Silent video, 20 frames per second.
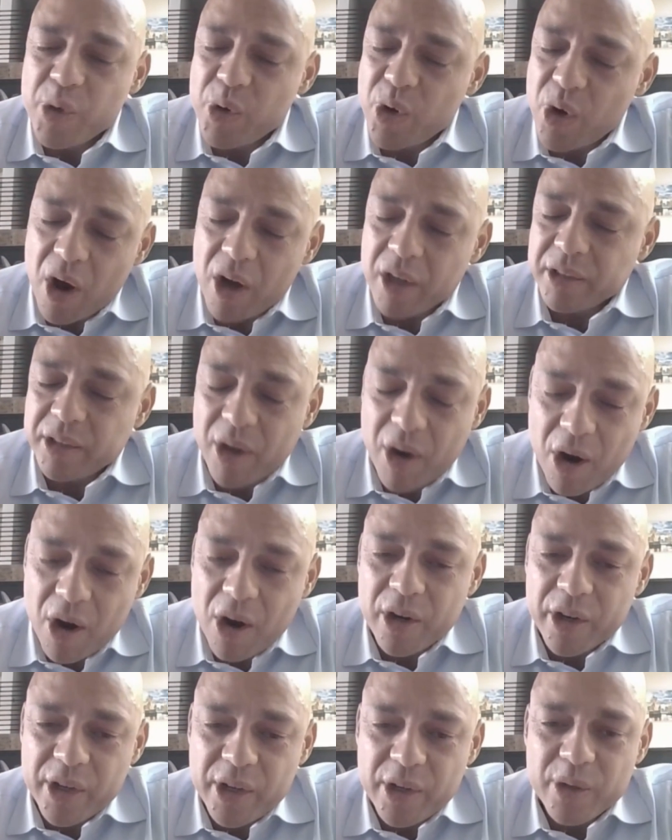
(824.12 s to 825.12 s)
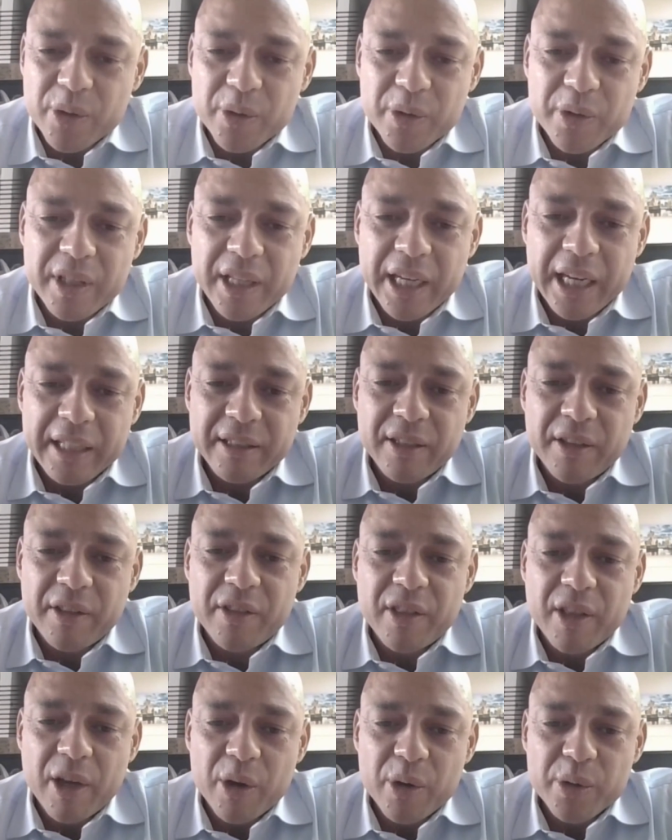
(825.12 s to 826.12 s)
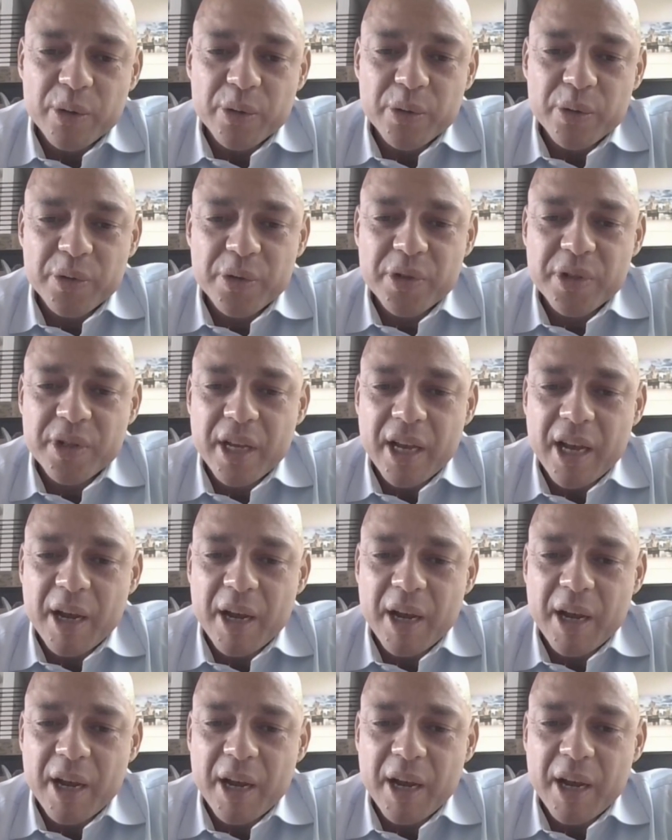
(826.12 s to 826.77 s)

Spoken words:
And you can't argue that those